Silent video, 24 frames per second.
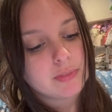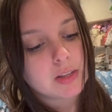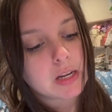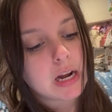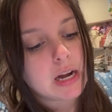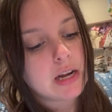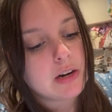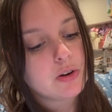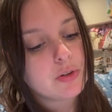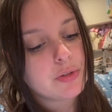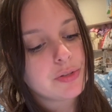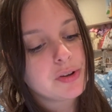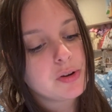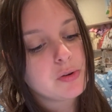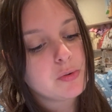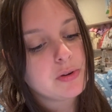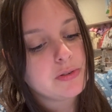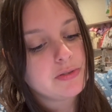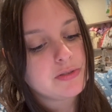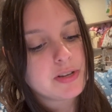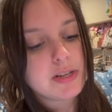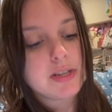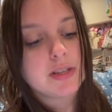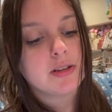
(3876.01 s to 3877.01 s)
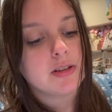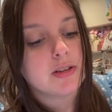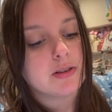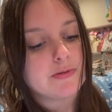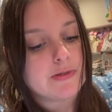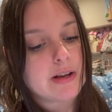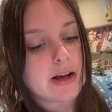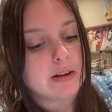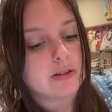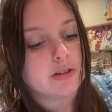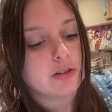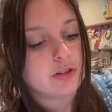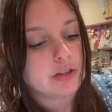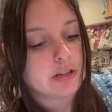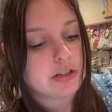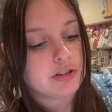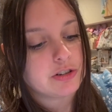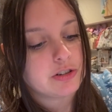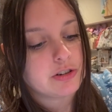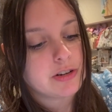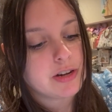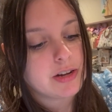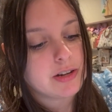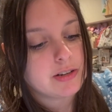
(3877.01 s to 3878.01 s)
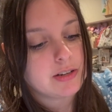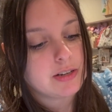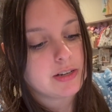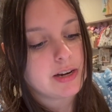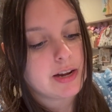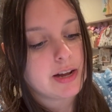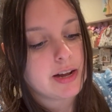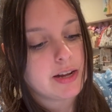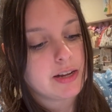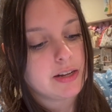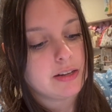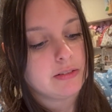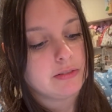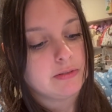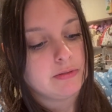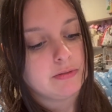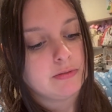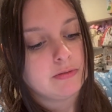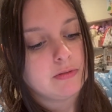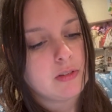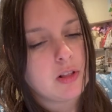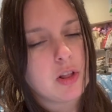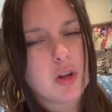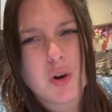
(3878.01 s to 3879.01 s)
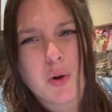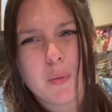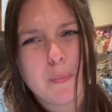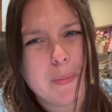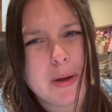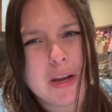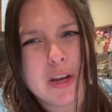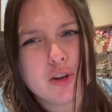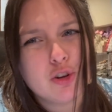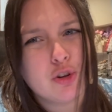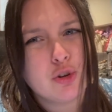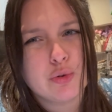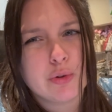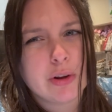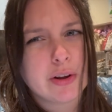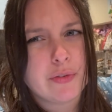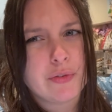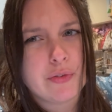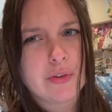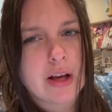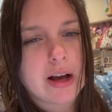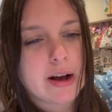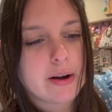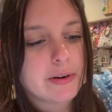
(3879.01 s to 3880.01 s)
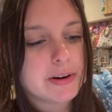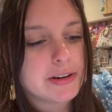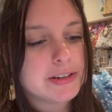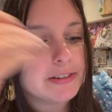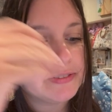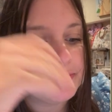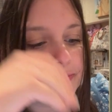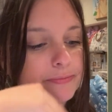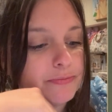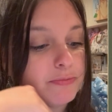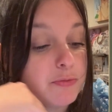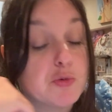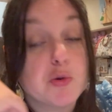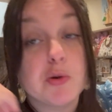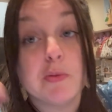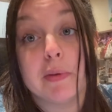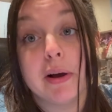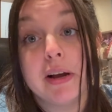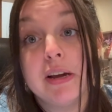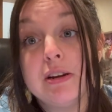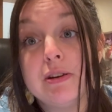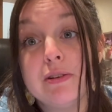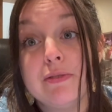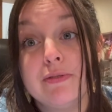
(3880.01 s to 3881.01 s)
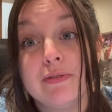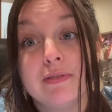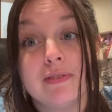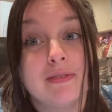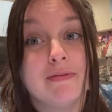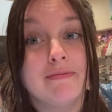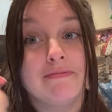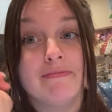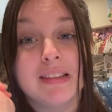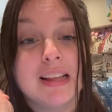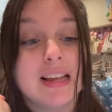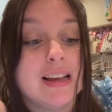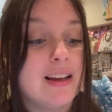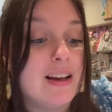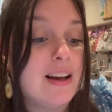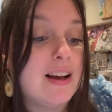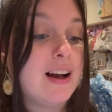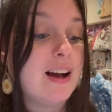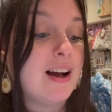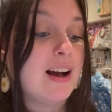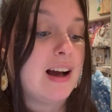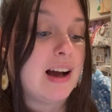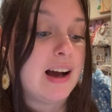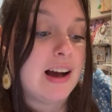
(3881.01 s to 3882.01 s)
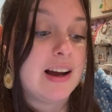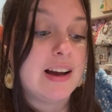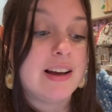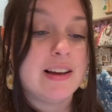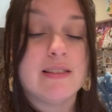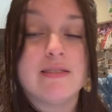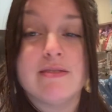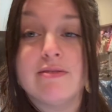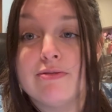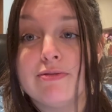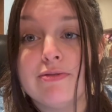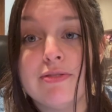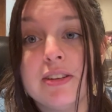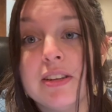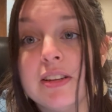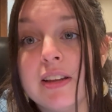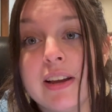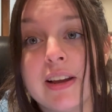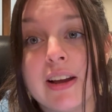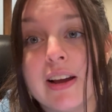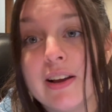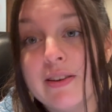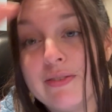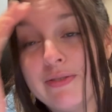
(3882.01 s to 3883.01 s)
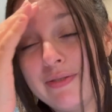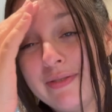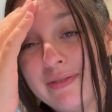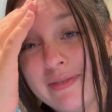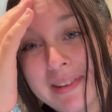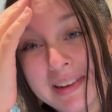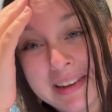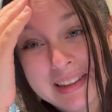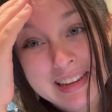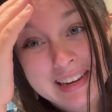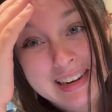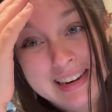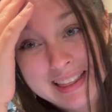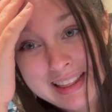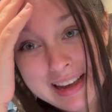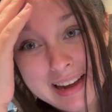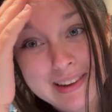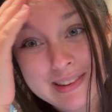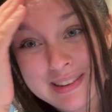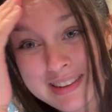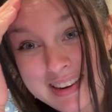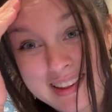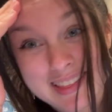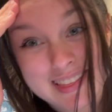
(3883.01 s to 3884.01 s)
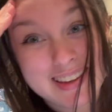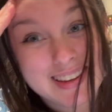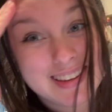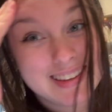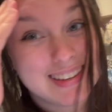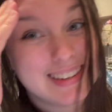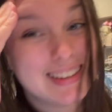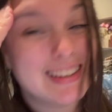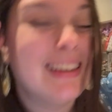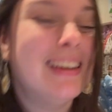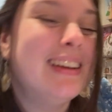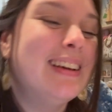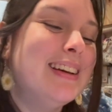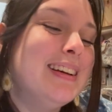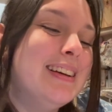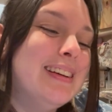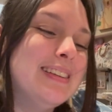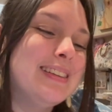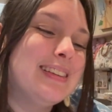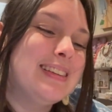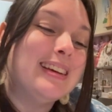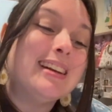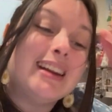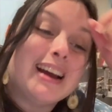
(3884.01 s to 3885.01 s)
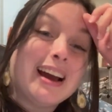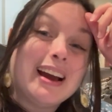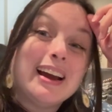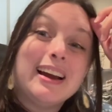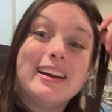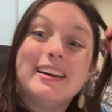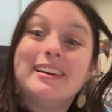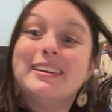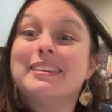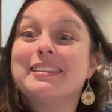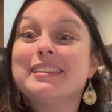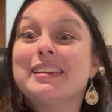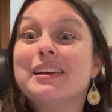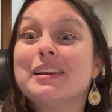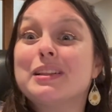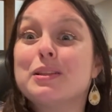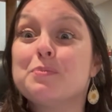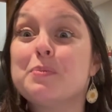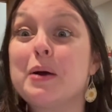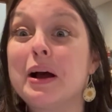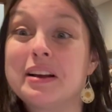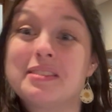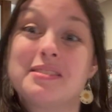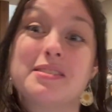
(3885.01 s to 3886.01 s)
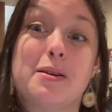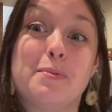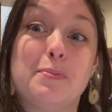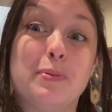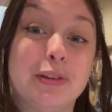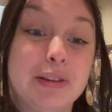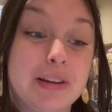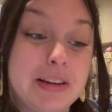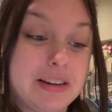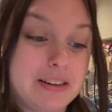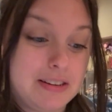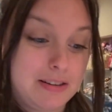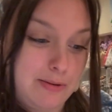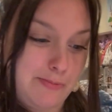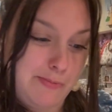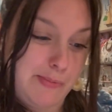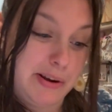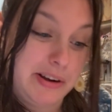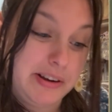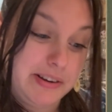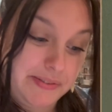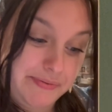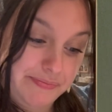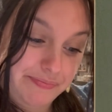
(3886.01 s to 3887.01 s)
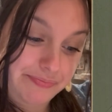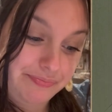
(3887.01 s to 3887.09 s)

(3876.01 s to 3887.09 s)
I don't think we've seen this flower treasure yet today. Little pinkish red flower. We might have. I feel like I've looked at 1,000 of these today and like the past couple days, but